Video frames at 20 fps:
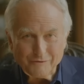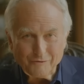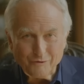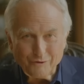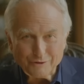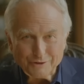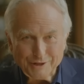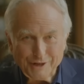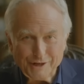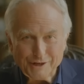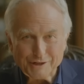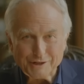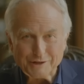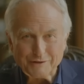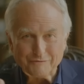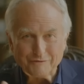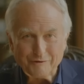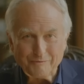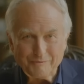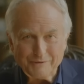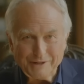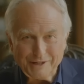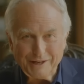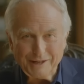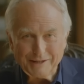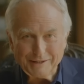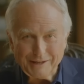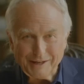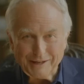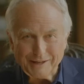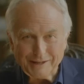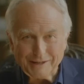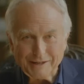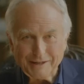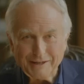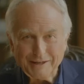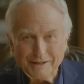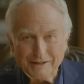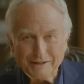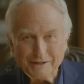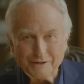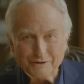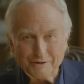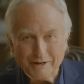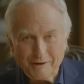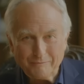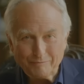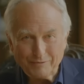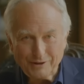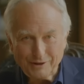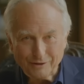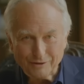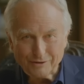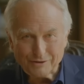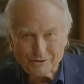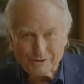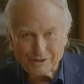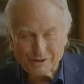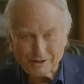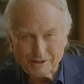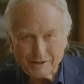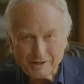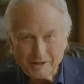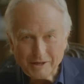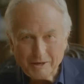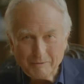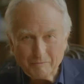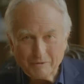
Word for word: of causation from DNA to embryology,